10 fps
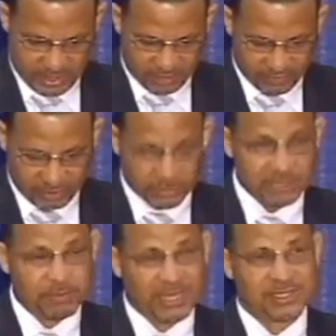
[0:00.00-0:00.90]
are very
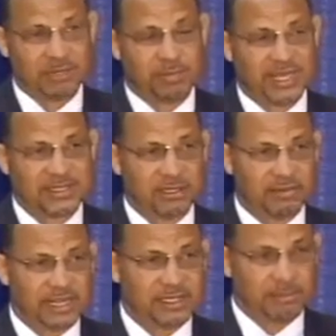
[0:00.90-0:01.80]
much part and
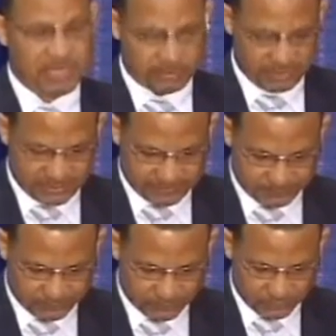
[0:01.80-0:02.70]
parcel of that amendment,
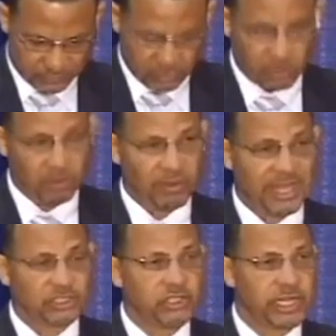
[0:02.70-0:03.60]
or
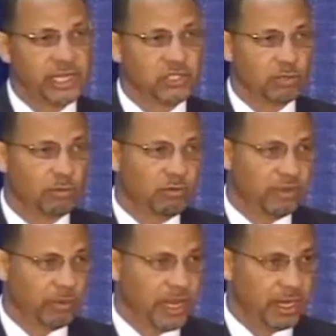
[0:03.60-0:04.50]
that change or
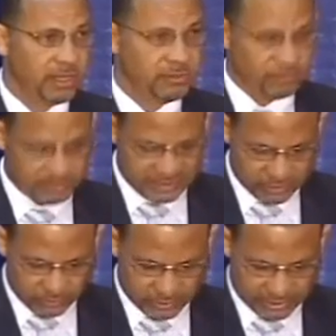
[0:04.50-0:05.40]
move away from the
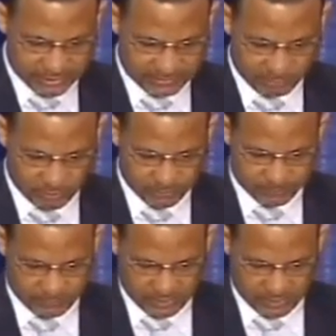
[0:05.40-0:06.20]
Central Tenders Board,